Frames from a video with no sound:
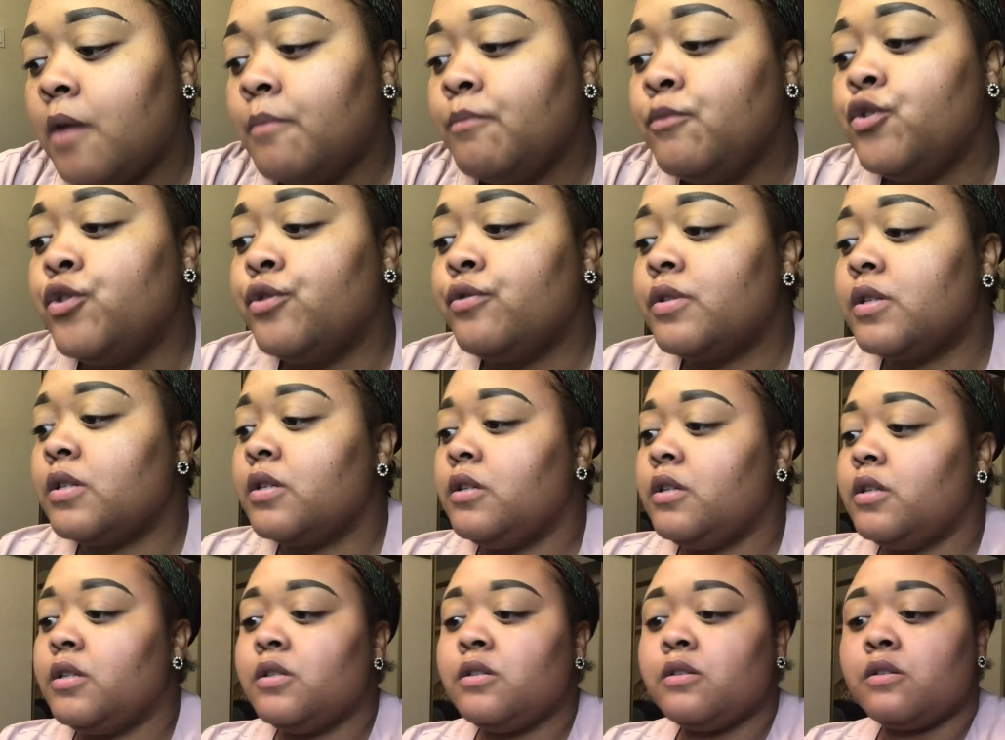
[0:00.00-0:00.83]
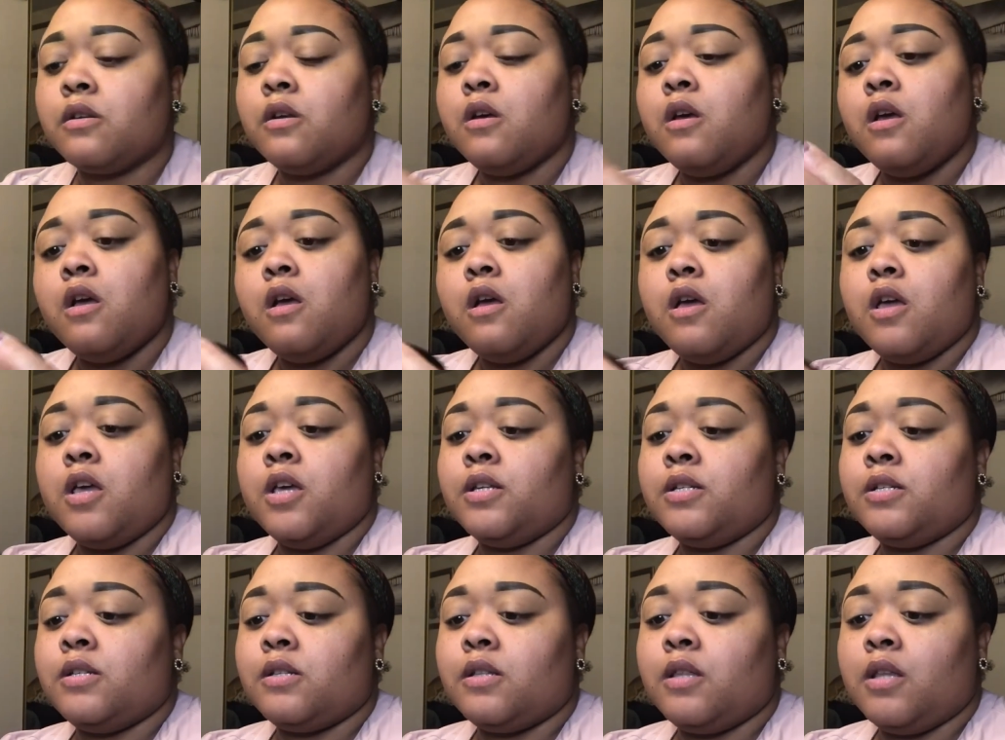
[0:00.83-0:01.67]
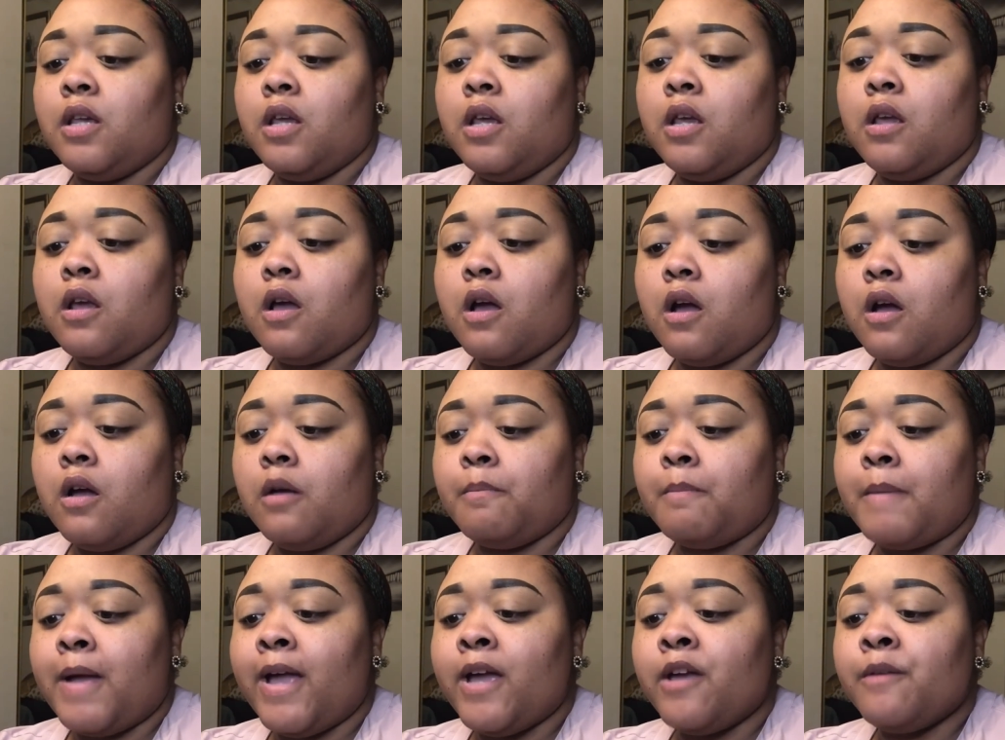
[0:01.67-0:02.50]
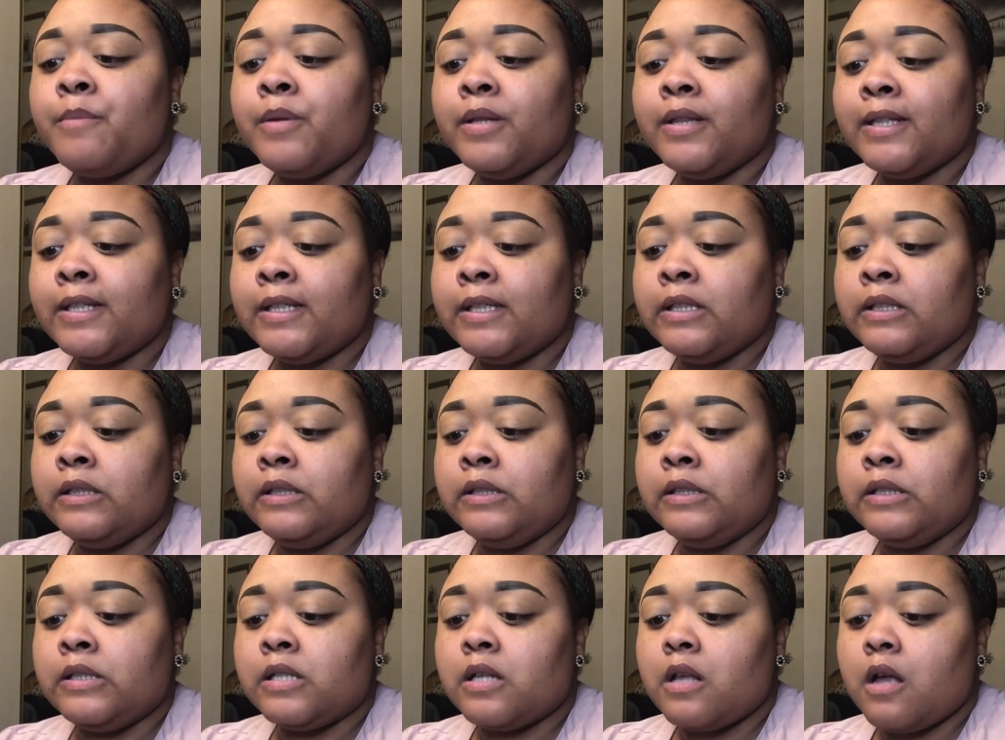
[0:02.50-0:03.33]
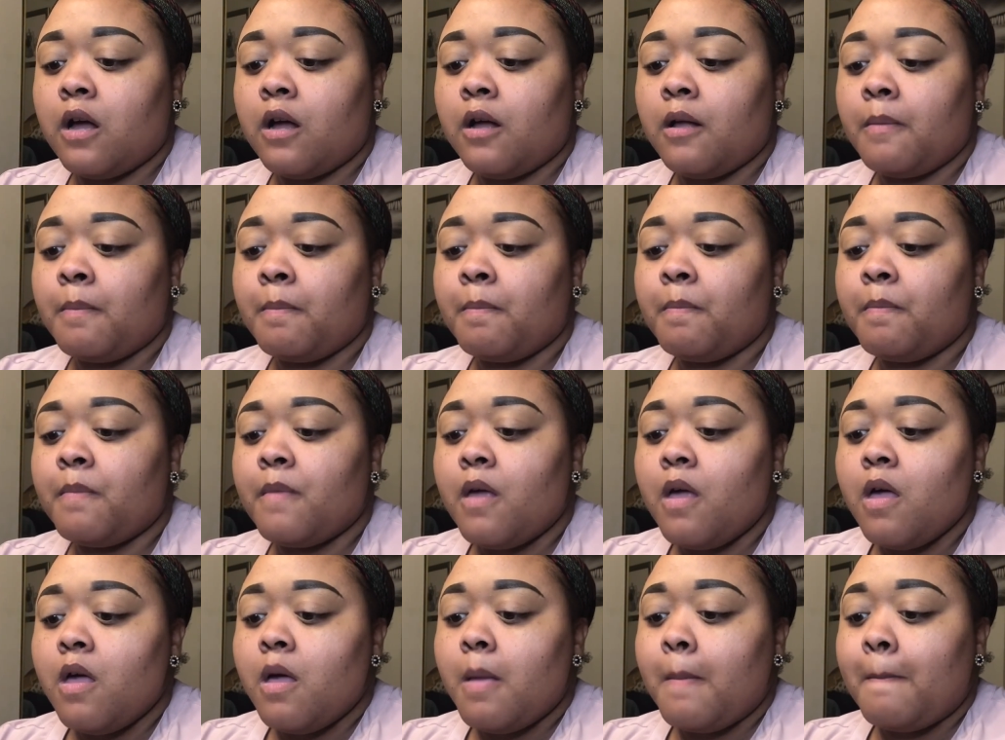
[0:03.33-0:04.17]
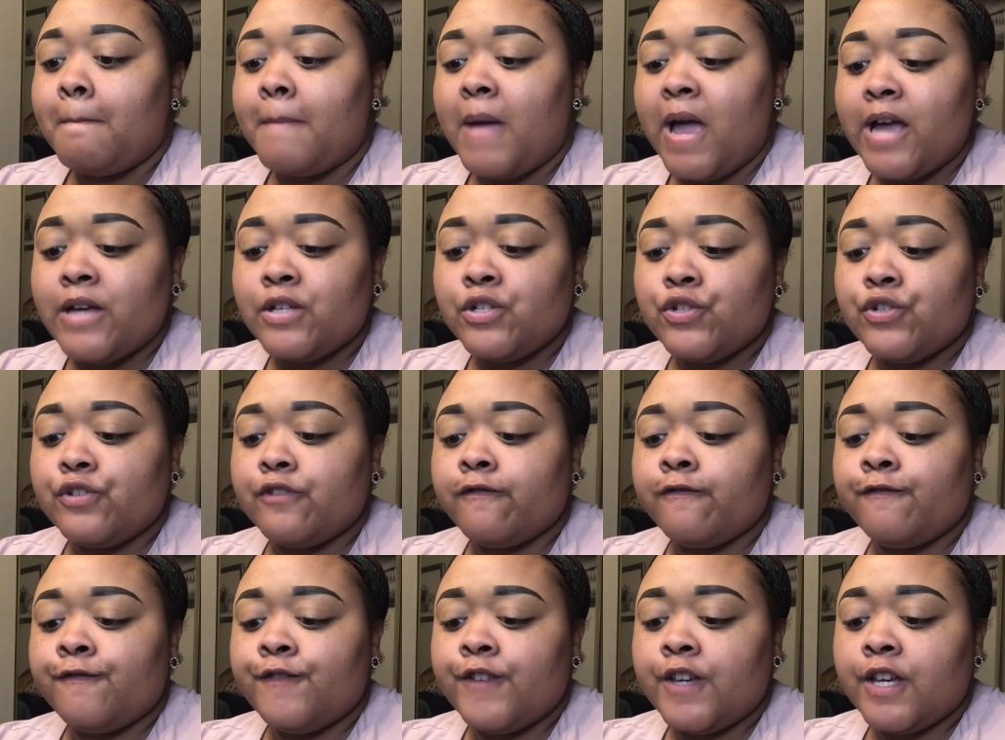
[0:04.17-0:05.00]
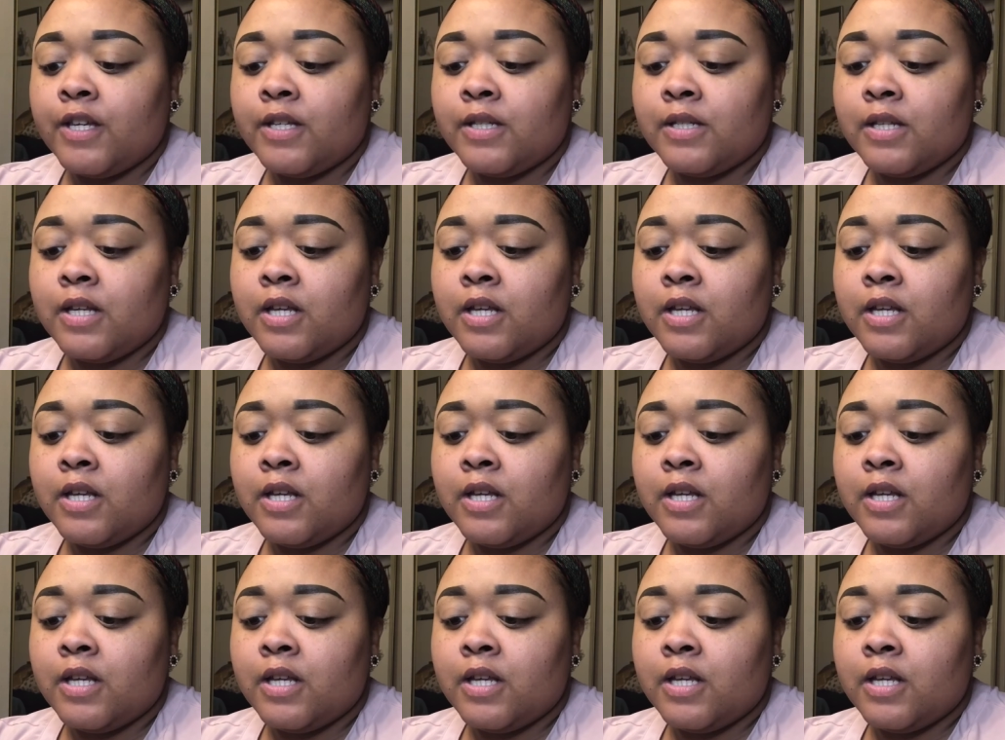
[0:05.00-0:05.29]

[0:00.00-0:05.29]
using this, it's the Maybelline's Master Fix.